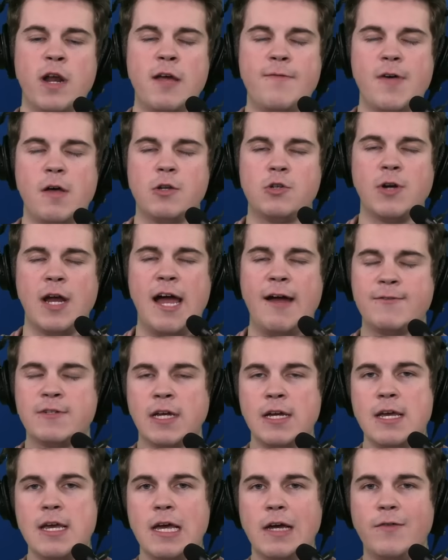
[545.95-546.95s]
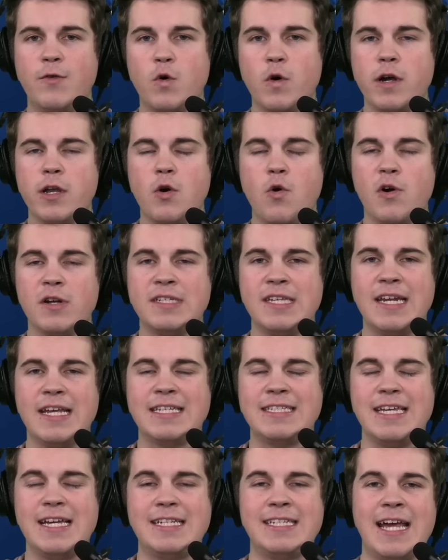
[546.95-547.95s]
NFL draft for your
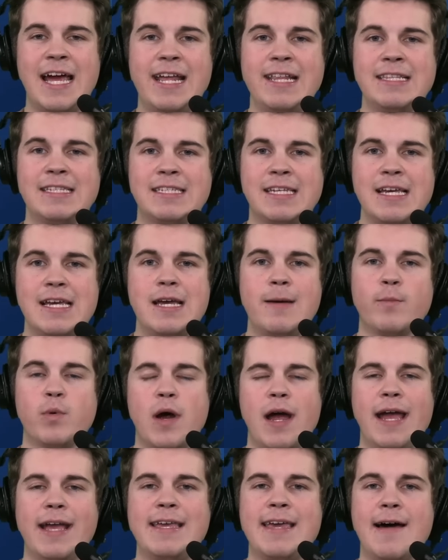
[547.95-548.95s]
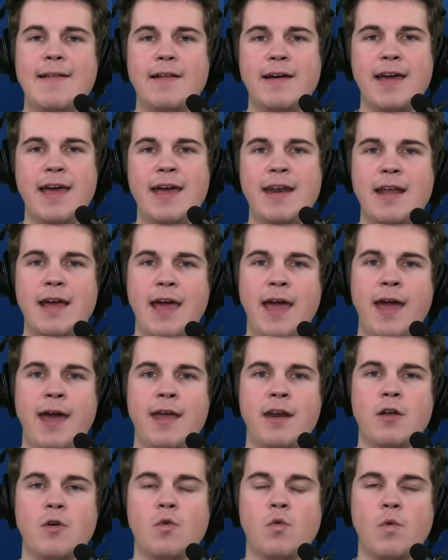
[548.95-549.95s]
Tennessee Titans, Brian Callahan
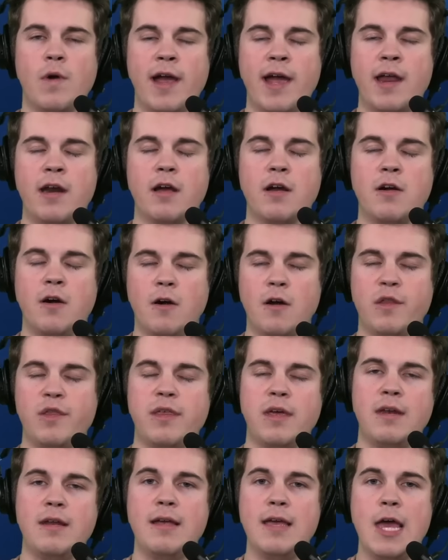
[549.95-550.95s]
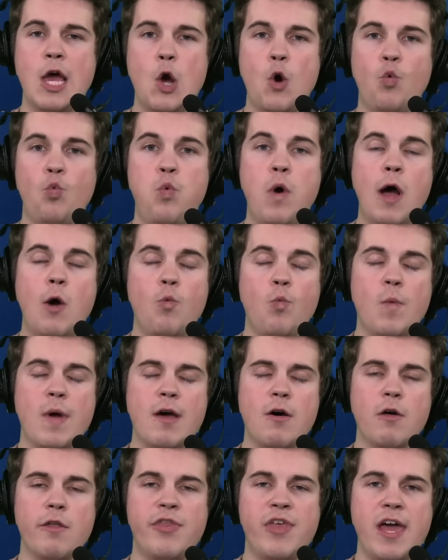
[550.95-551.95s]
and Ran Carthon. What
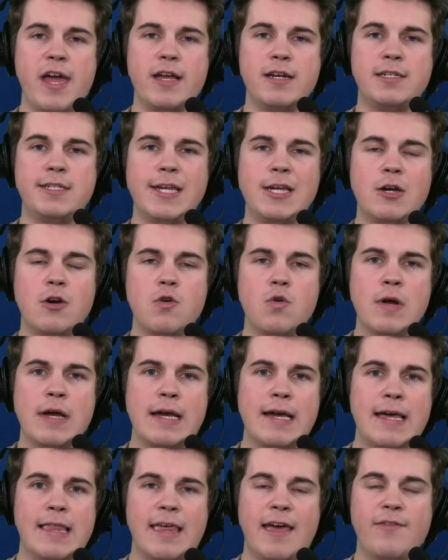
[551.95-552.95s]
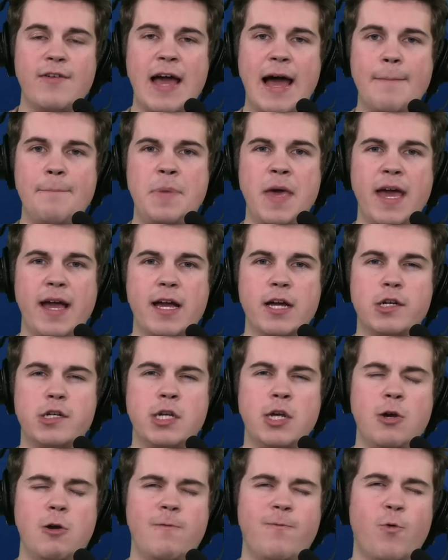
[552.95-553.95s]
will they do? They've got pick
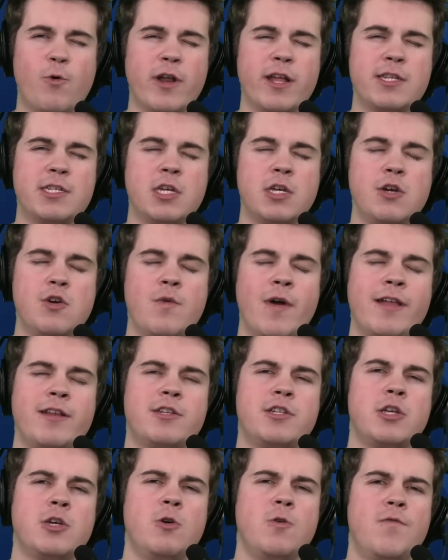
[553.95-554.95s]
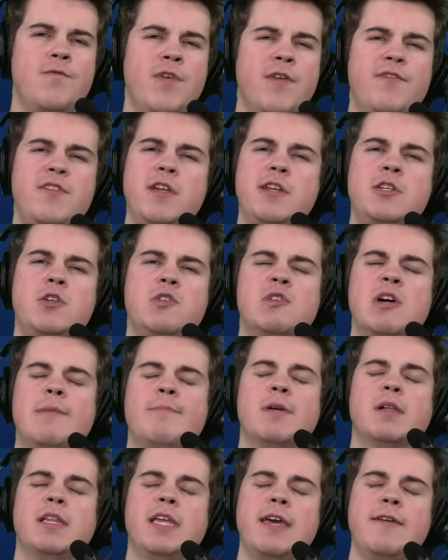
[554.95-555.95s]
242 and 252, I
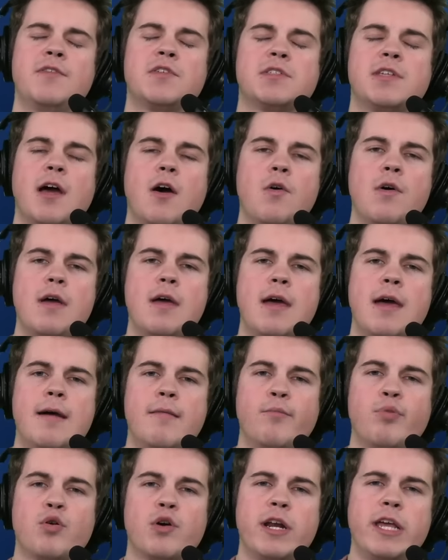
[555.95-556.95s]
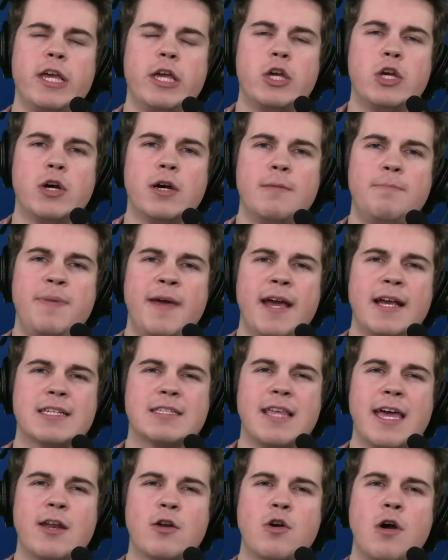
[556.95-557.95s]
believe. So pretty good picks
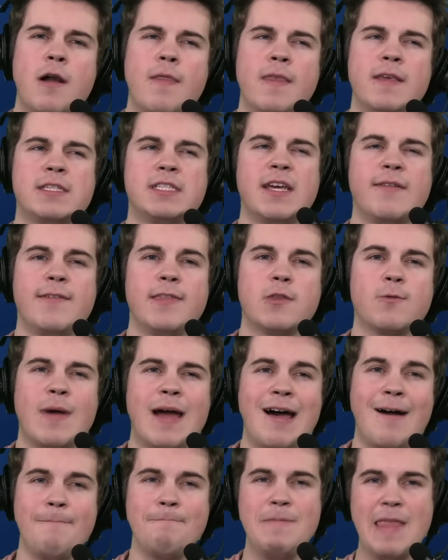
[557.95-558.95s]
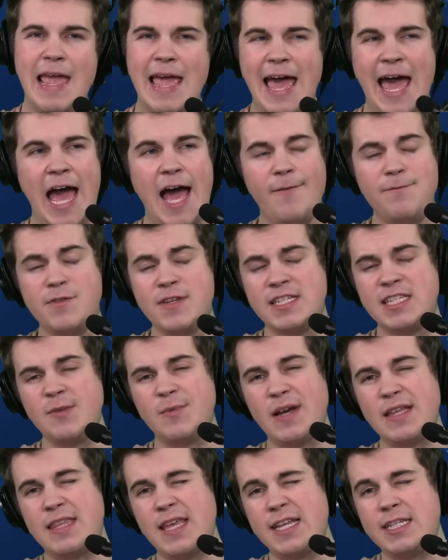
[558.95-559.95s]
later on in the seventh round. Have to see
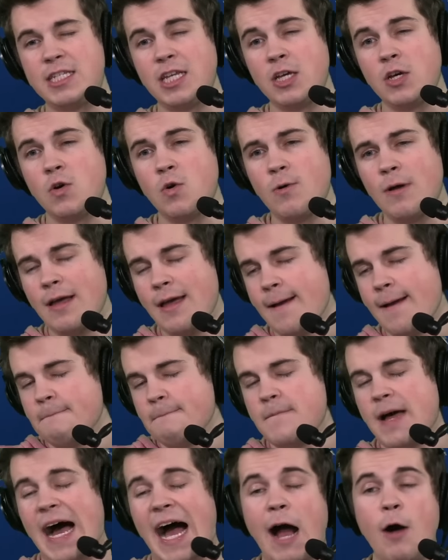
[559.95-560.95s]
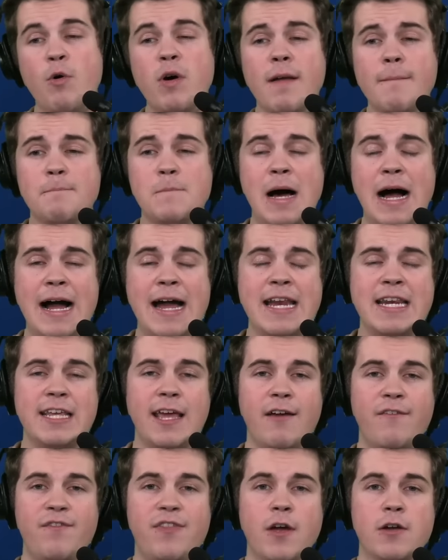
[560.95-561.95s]
what they do. I wouldn't mind
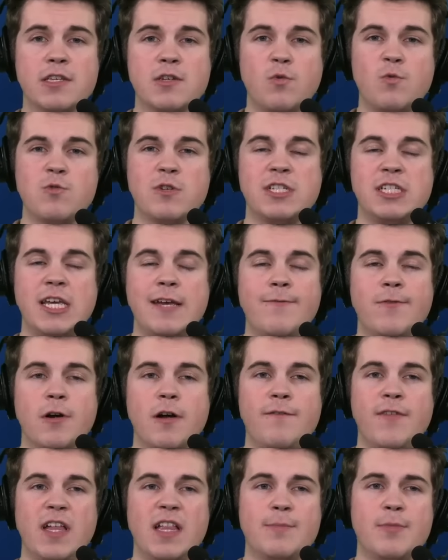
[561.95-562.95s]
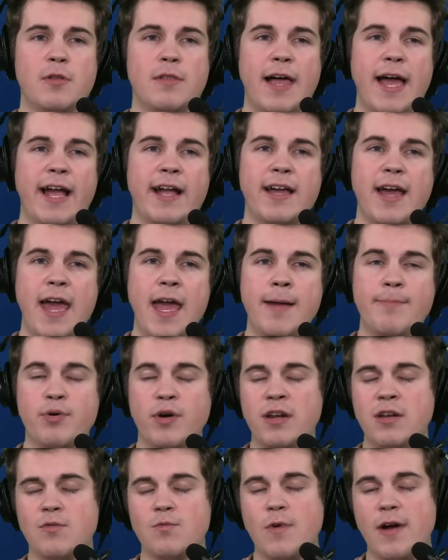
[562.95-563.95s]
if there's a receiver available like a
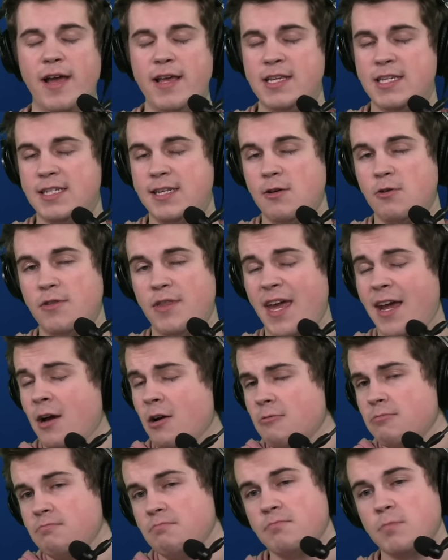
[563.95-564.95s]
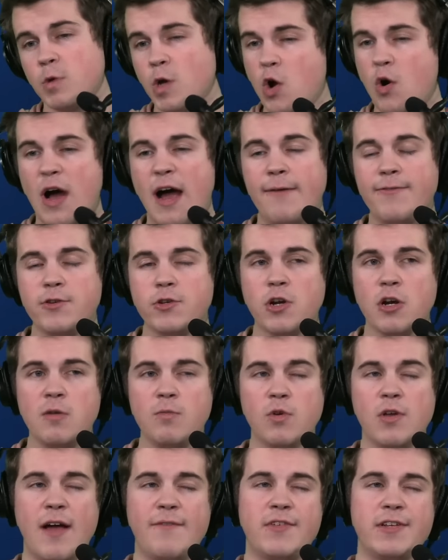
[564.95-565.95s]
Brandon Rice still there. Go after him.
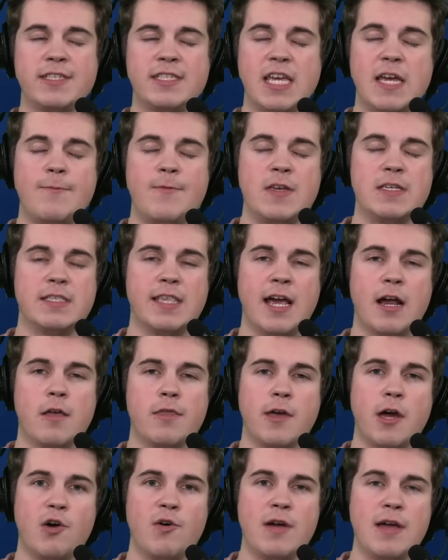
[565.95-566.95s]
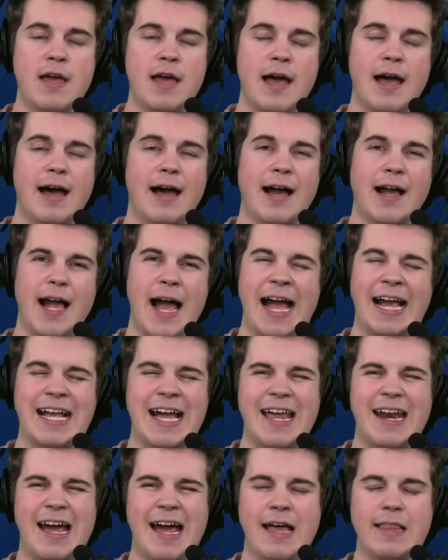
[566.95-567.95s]
We'll have to see if he's there though. Uh, I
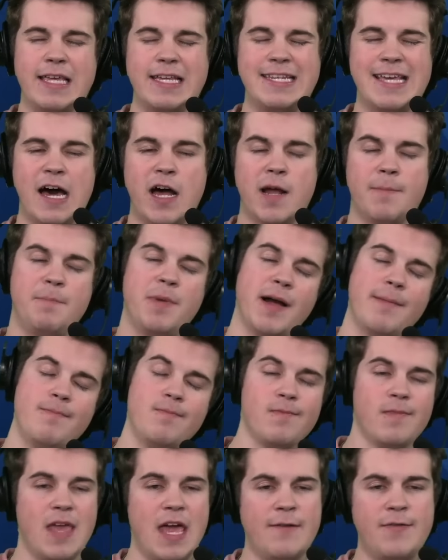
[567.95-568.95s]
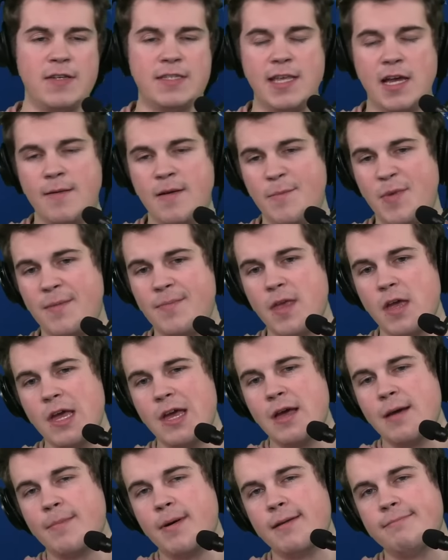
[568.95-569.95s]
kind of highly doubt it, but if he's there, maybe.
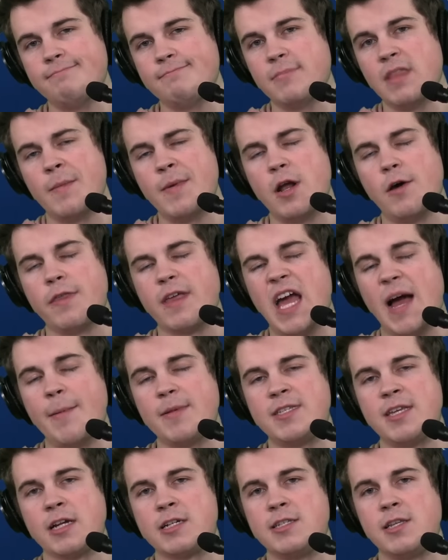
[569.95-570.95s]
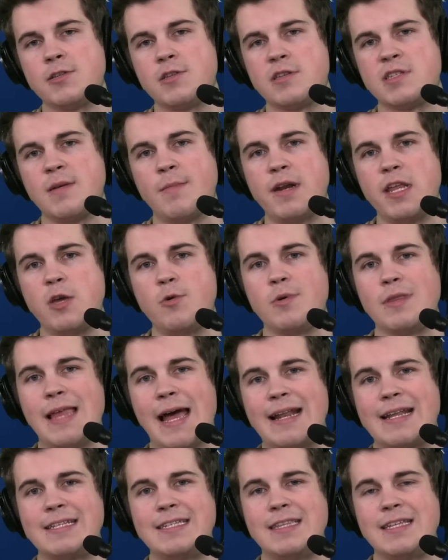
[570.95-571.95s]
But let me know in the comment section if there's somebody you would
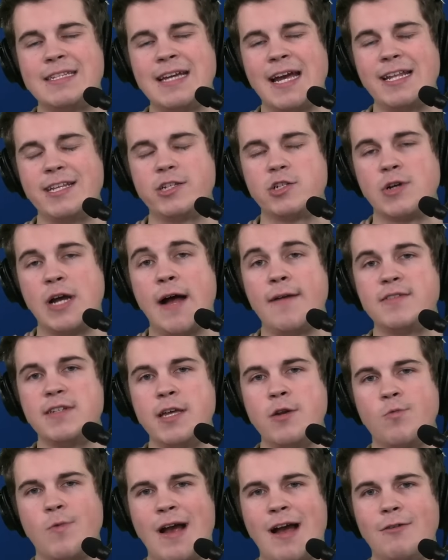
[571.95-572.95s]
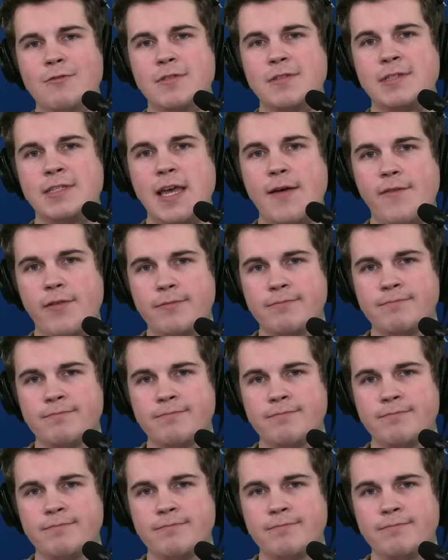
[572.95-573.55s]
like to see the Titans draft in round seven.